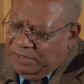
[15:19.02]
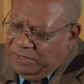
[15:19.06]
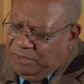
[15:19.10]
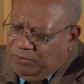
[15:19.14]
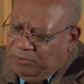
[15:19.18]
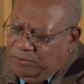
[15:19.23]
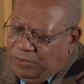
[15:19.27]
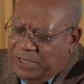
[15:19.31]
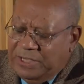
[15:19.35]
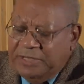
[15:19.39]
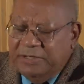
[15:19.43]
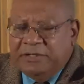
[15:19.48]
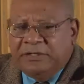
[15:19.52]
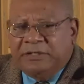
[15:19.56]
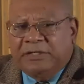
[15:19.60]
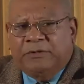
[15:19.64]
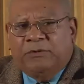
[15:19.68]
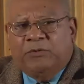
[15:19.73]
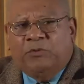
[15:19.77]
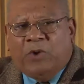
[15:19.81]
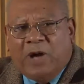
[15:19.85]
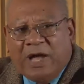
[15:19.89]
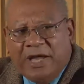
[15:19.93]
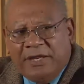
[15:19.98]
when
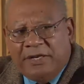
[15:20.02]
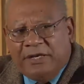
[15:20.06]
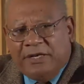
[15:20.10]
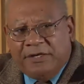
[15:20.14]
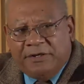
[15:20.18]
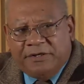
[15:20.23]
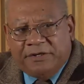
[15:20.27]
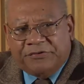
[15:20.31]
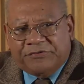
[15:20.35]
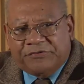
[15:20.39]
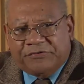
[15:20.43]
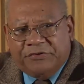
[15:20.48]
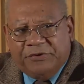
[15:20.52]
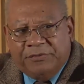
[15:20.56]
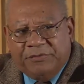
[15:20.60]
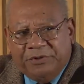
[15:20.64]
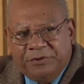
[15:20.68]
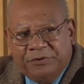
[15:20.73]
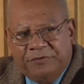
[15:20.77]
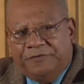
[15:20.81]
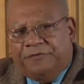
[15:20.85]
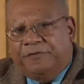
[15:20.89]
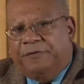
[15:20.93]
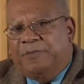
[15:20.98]
the wine industry
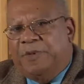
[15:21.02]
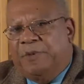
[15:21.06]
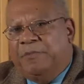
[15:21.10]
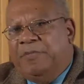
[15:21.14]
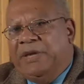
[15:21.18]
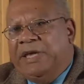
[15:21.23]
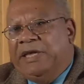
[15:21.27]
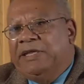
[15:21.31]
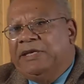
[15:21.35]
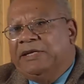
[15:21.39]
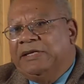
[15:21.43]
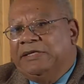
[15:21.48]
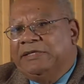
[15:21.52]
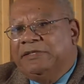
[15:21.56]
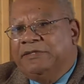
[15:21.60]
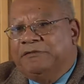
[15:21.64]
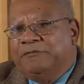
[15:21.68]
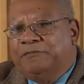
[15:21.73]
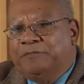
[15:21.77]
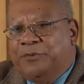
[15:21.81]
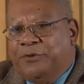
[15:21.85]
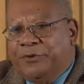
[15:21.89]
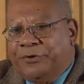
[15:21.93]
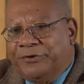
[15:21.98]
moved from the mainland
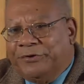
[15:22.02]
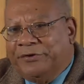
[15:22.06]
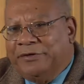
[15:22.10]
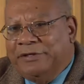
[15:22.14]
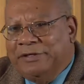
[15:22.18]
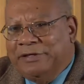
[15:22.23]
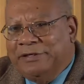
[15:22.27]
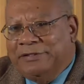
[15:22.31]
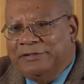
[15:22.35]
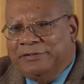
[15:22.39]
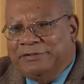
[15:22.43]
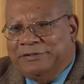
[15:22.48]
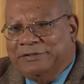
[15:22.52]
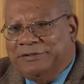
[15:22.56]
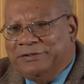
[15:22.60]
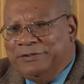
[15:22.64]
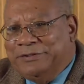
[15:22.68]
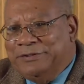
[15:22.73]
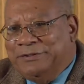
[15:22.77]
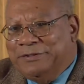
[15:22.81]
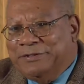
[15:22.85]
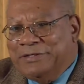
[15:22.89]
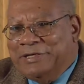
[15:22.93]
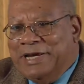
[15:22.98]
of Portugal
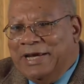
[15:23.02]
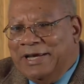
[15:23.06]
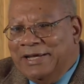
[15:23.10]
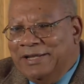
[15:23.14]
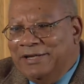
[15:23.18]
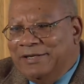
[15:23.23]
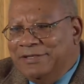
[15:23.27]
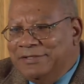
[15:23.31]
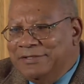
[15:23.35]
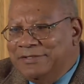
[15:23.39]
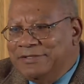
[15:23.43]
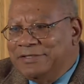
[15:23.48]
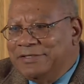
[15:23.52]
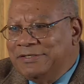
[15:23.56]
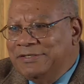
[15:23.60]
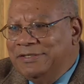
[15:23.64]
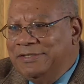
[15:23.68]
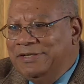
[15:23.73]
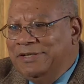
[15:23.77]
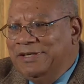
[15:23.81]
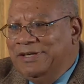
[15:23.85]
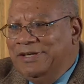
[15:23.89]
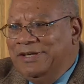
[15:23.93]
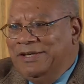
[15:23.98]
onto the islands,
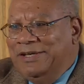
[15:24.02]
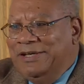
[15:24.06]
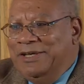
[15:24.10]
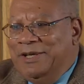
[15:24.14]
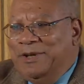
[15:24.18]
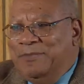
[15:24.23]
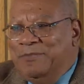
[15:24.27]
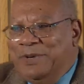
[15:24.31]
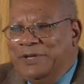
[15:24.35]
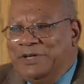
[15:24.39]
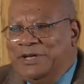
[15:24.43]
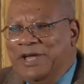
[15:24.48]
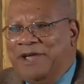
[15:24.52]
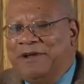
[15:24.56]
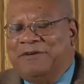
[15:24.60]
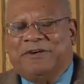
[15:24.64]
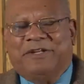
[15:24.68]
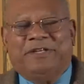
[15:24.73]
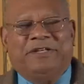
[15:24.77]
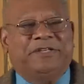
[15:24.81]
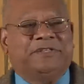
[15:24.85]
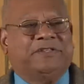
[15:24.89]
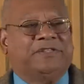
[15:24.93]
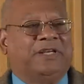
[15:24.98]

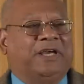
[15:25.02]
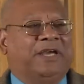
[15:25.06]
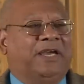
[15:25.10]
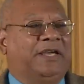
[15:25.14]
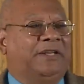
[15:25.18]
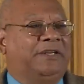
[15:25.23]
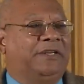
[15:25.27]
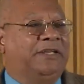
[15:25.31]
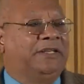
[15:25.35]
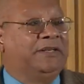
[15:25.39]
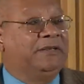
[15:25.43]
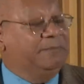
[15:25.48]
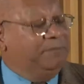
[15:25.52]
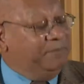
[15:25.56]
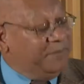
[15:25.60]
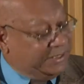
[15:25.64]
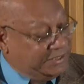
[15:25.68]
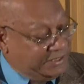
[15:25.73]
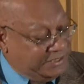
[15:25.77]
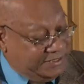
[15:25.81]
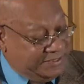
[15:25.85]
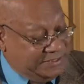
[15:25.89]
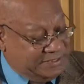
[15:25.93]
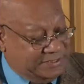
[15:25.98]
Madeira decided,
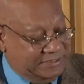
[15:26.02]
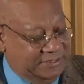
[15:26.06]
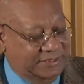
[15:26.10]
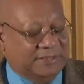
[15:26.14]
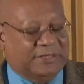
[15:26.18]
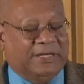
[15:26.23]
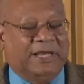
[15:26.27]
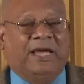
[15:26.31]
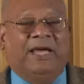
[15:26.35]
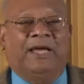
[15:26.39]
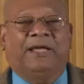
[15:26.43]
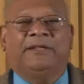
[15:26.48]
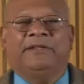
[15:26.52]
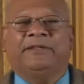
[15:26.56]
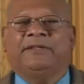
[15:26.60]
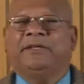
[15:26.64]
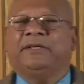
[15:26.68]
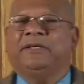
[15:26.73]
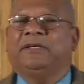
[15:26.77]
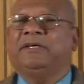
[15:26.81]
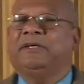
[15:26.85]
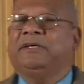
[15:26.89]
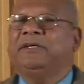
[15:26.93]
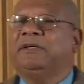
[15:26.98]
because it had
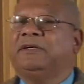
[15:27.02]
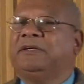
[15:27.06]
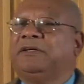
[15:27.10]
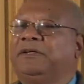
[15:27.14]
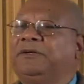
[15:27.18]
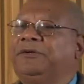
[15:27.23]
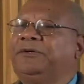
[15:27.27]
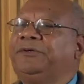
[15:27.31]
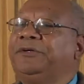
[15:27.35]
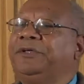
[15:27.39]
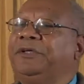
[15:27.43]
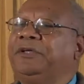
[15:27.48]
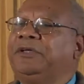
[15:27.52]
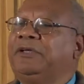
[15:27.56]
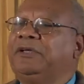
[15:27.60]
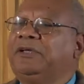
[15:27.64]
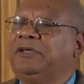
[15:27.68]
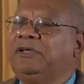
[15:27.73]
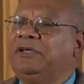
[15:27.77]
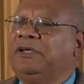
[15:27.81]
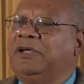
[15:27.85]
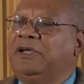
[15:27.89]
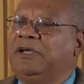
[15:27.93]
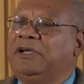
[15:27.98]
the growing
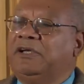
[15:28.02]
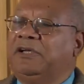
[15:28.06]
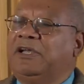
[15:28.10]
uh,